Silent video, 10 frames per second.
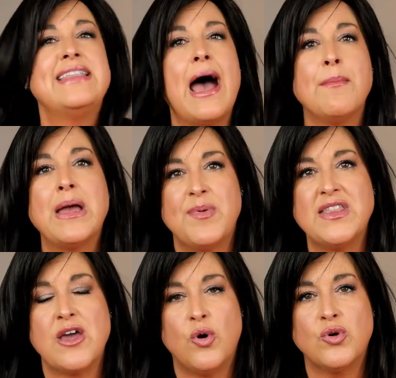that might
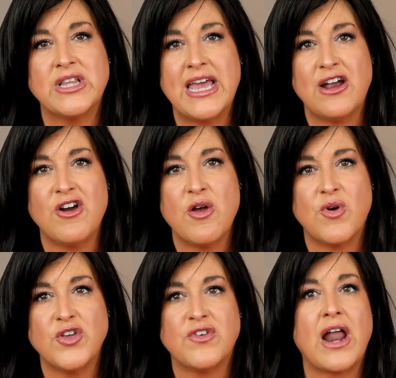be the only area
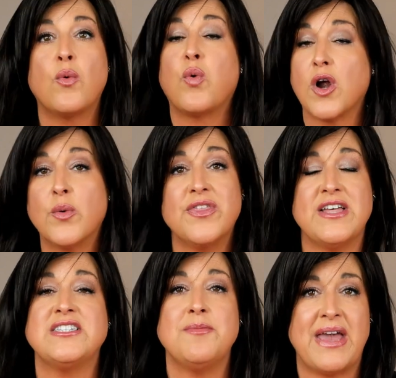where you've got to work with
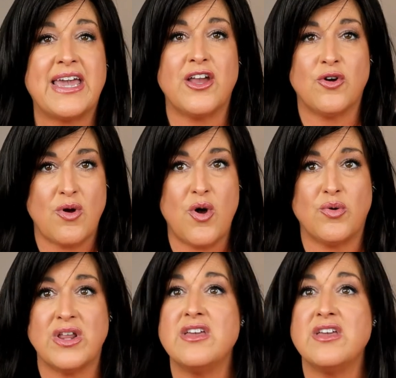it to make it your own.